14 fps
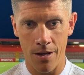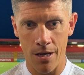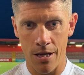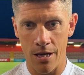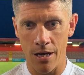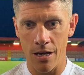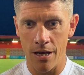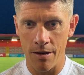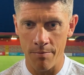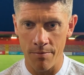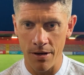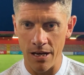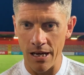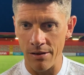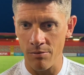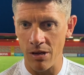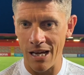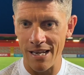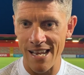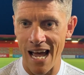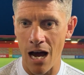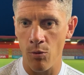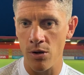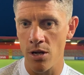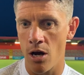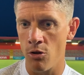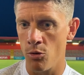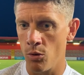um, and and now we
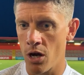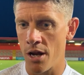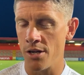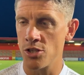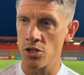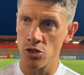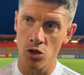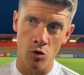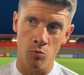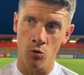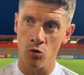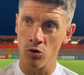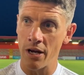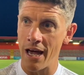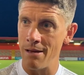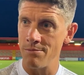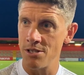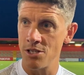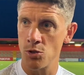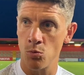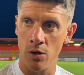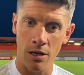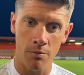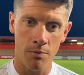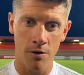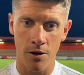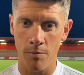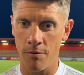know that we're going into two more games this week.
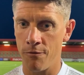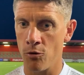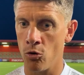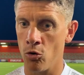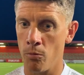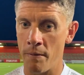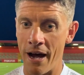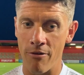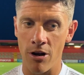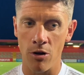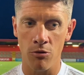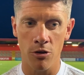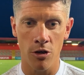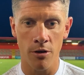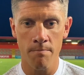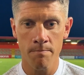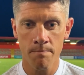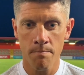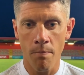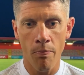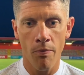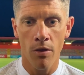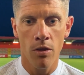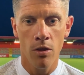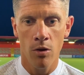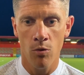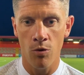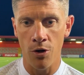You know, before Barrow, that
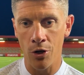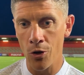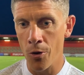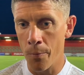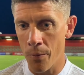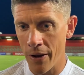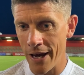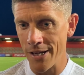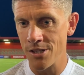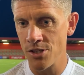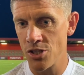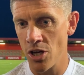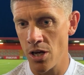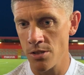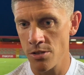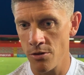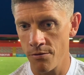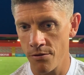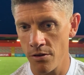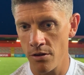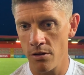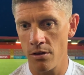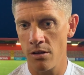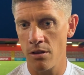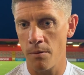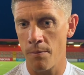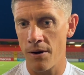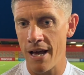we're in a good place in terms of the,
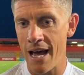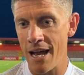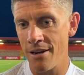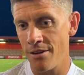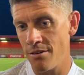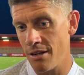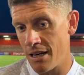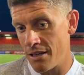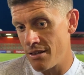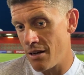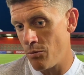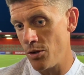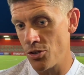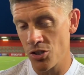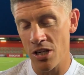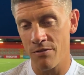the plan, and, and, and we just